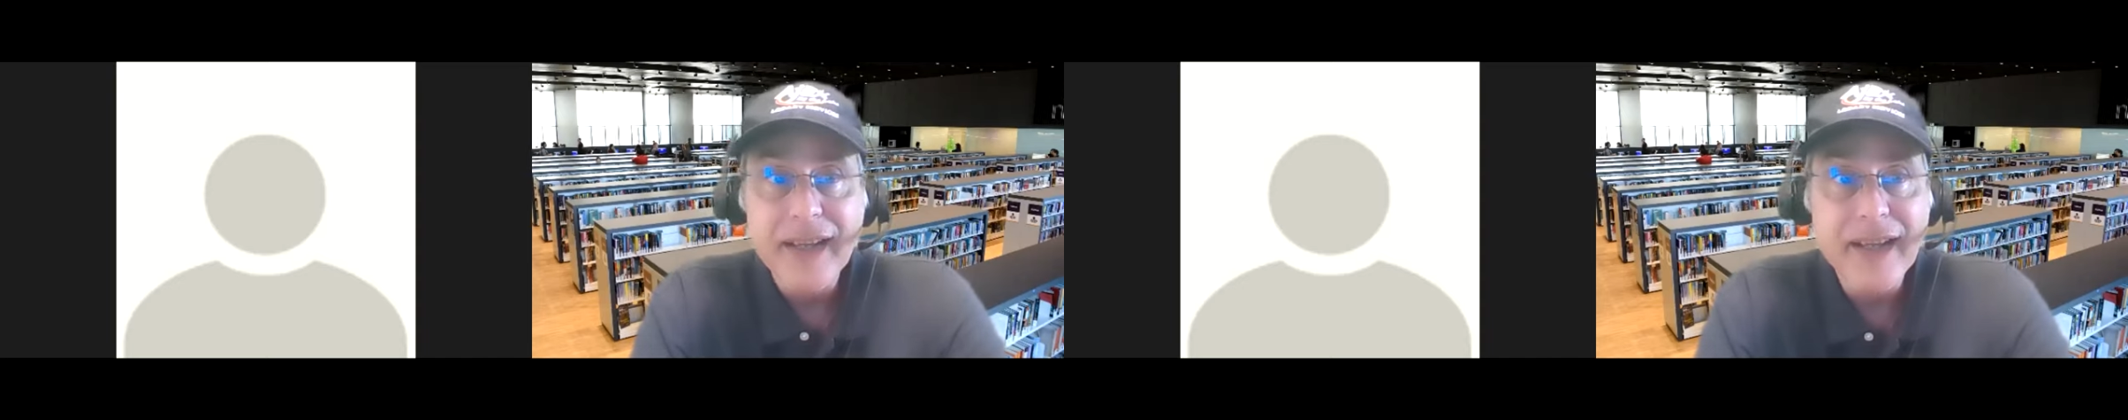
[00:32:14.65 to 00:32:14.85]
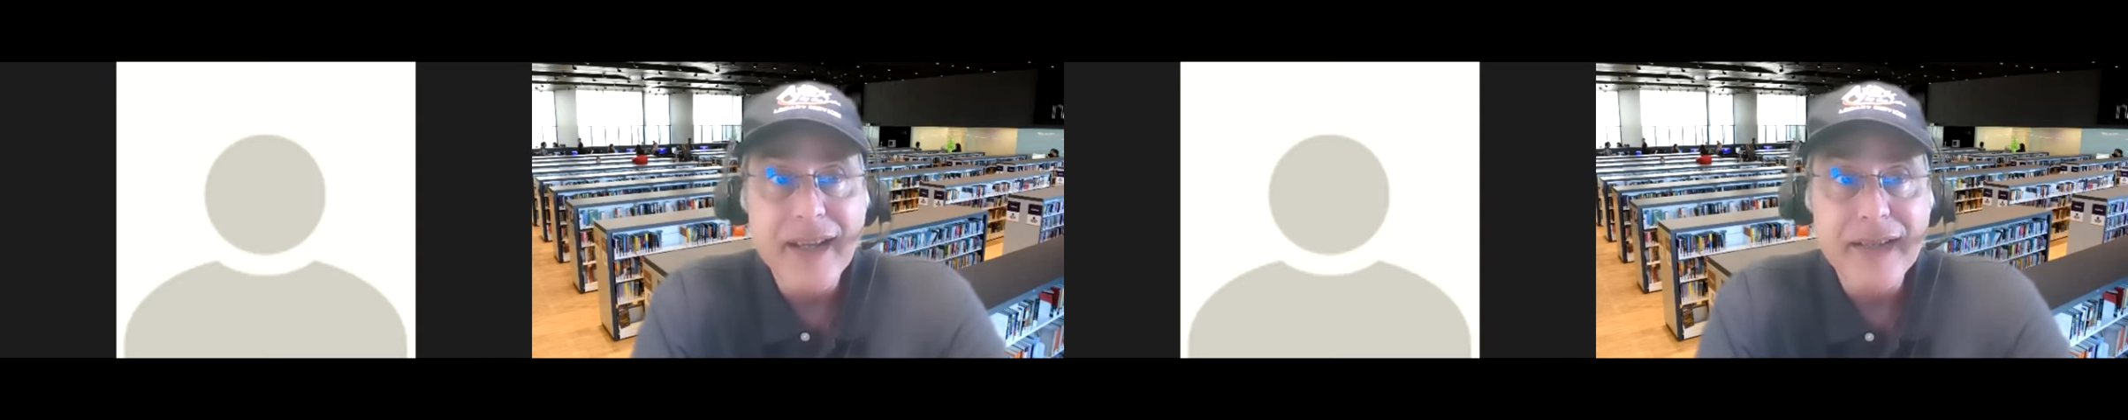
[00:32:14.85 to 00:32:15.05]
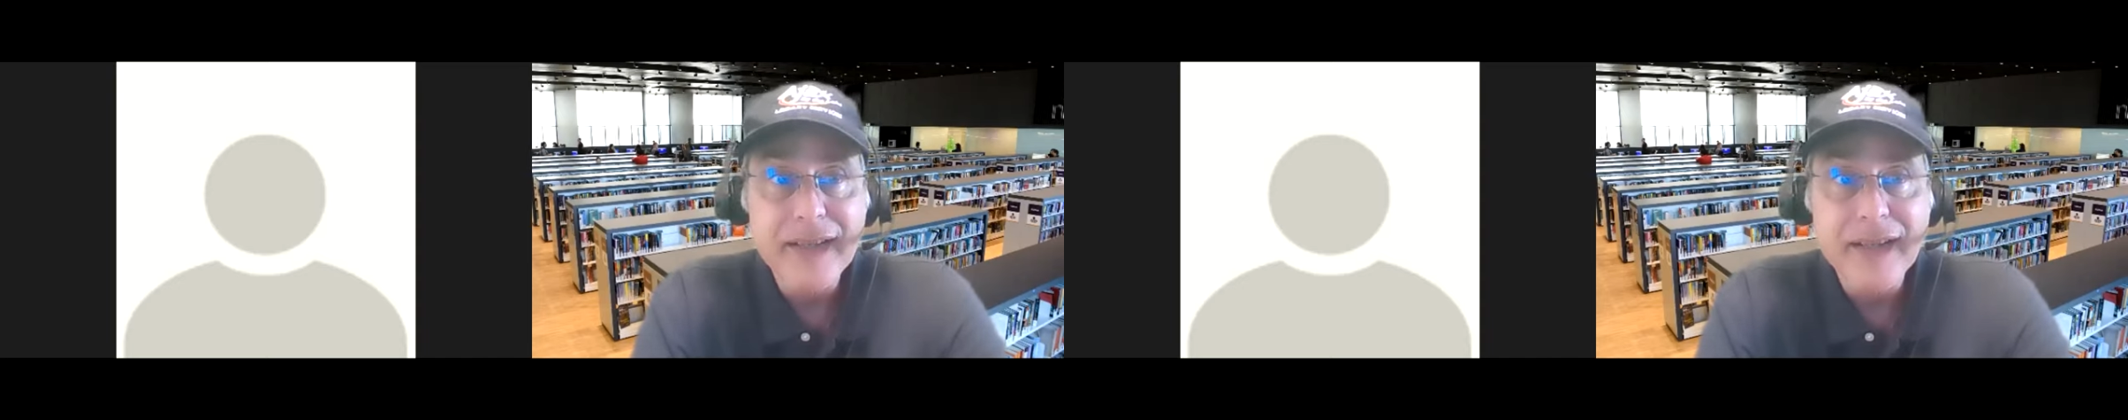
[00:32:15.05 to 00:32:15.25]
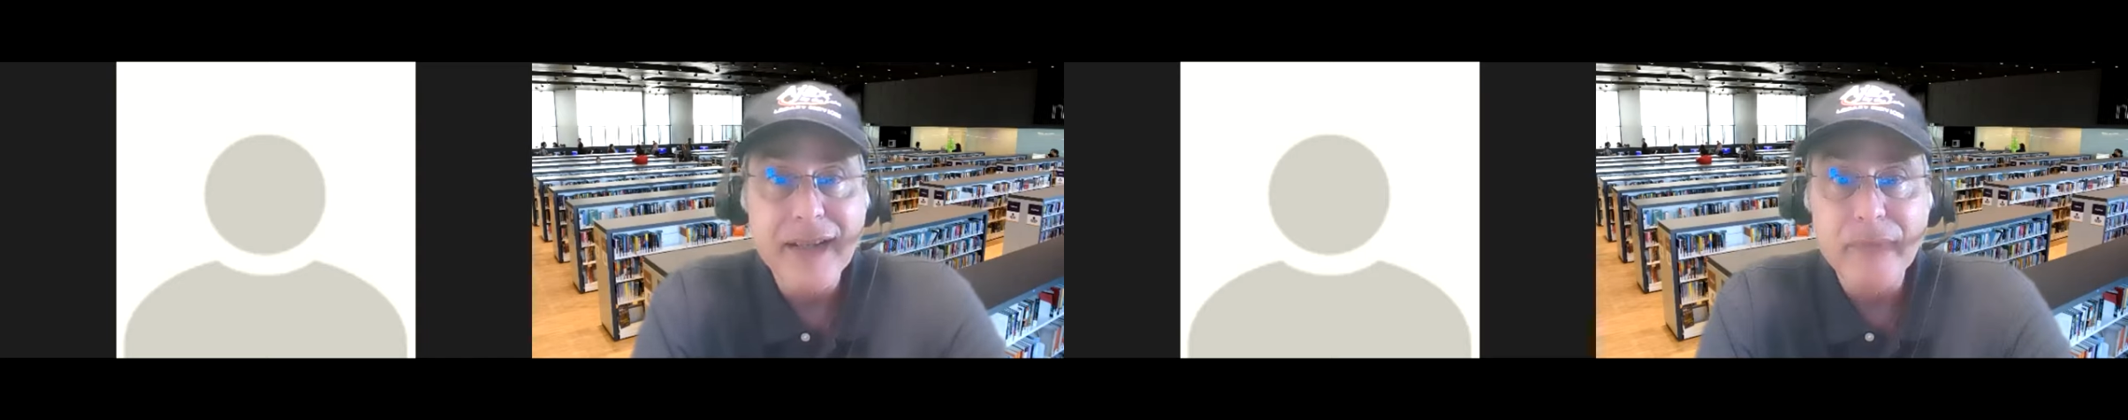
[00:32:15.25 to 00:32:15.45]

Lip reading: And